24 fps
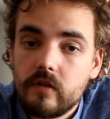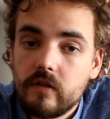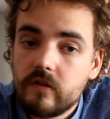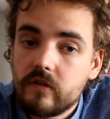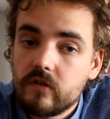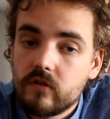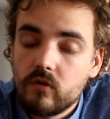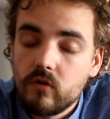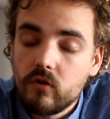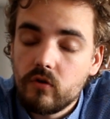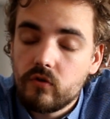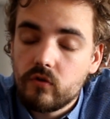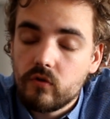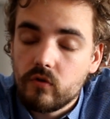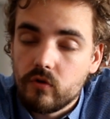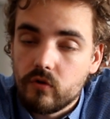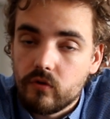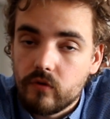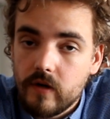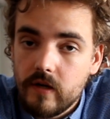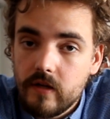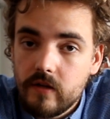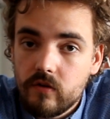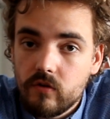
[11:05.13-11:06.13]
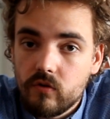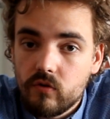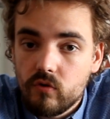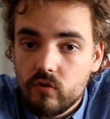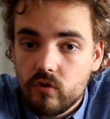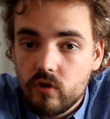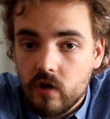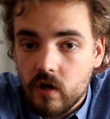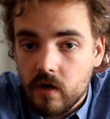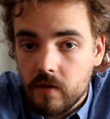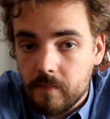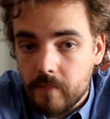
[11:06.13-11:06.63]
This is also great to
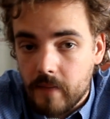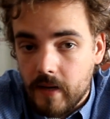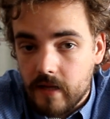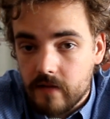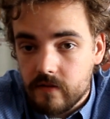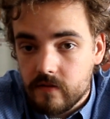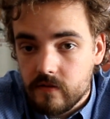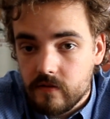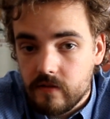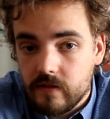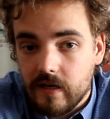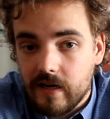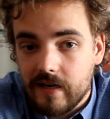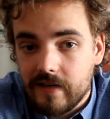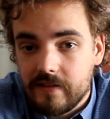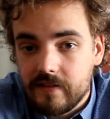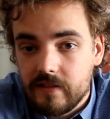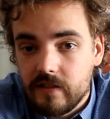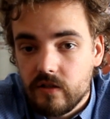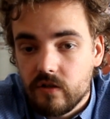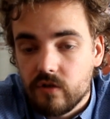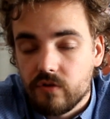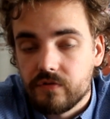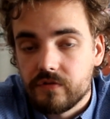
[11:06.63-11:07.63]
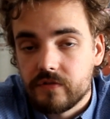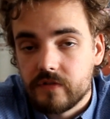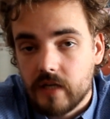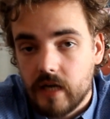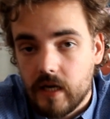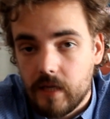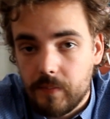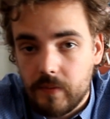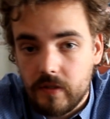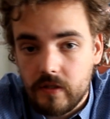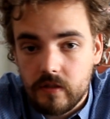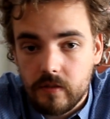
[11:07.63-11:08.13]
combat the idea of
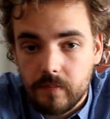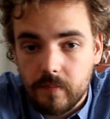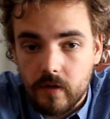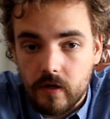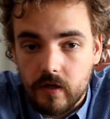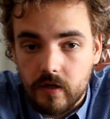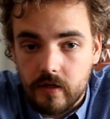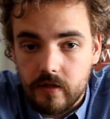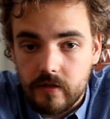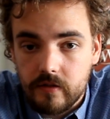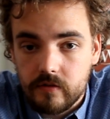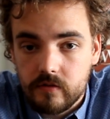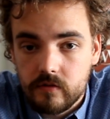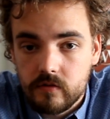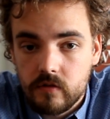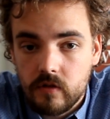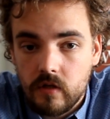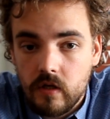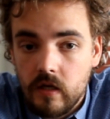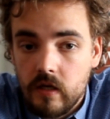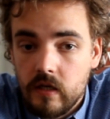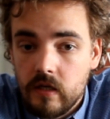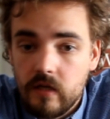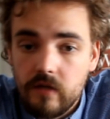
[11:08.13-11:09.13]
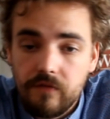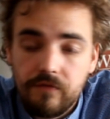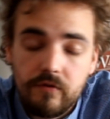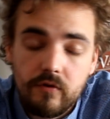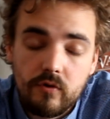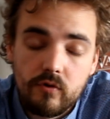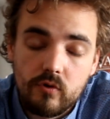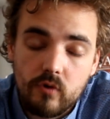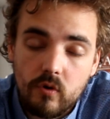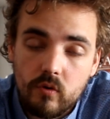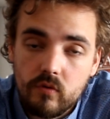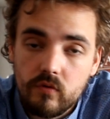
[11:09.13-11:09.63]
timing the markets. If
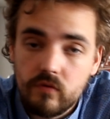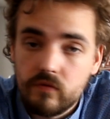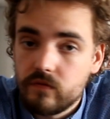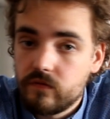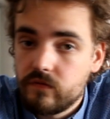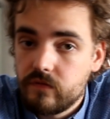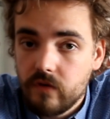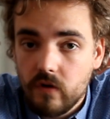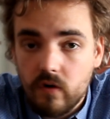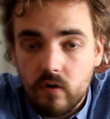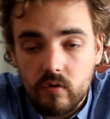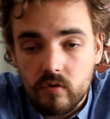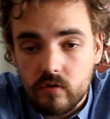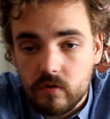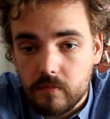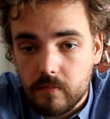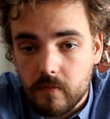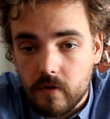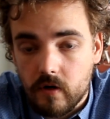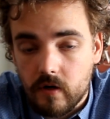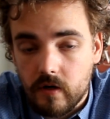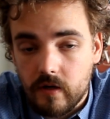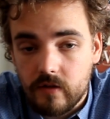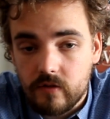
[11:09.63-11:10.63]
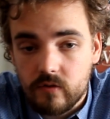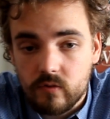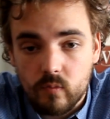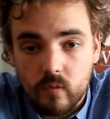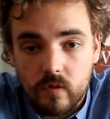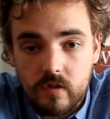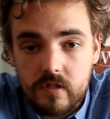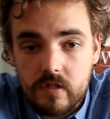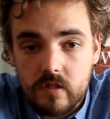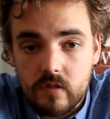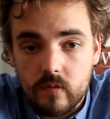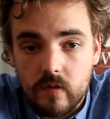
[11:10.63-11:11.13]
you don't follow the markets
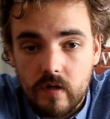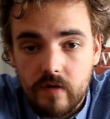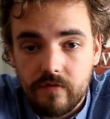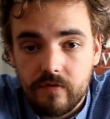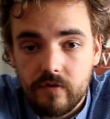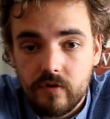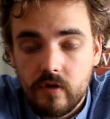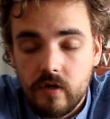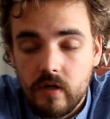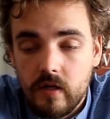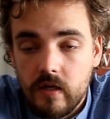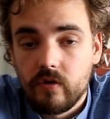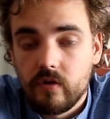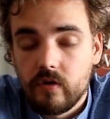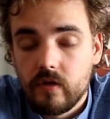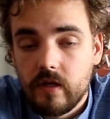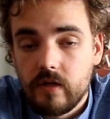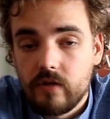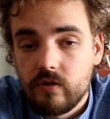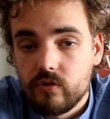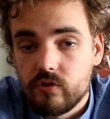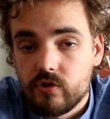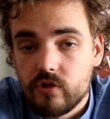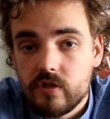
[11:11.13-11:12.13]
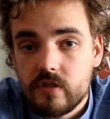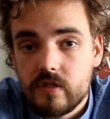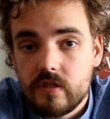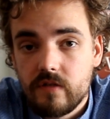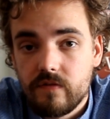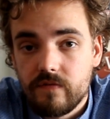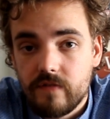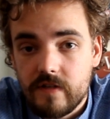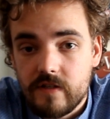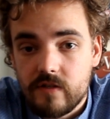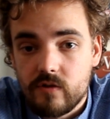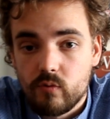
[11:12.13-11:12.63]
whatsoever and you just
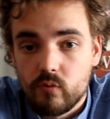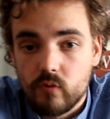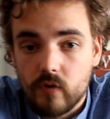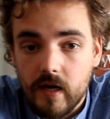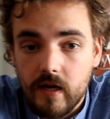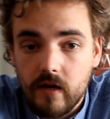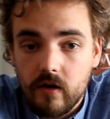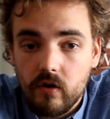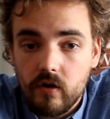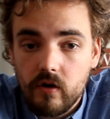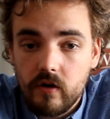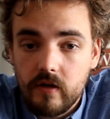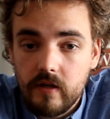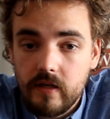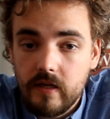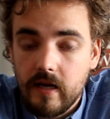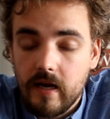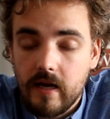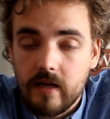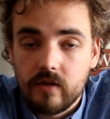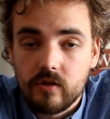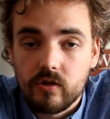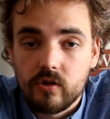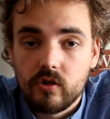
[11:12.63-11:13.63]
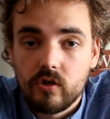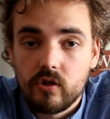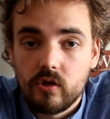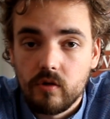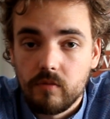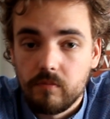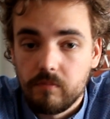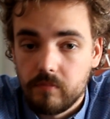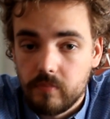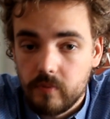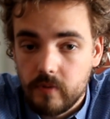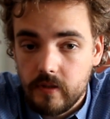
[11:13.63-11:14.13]
invest regularly and
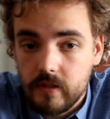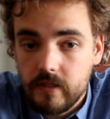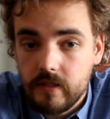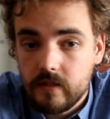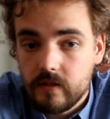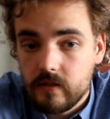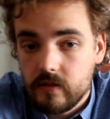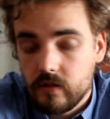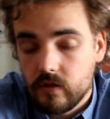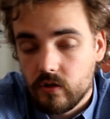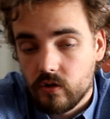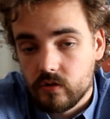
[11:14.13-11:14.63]
completely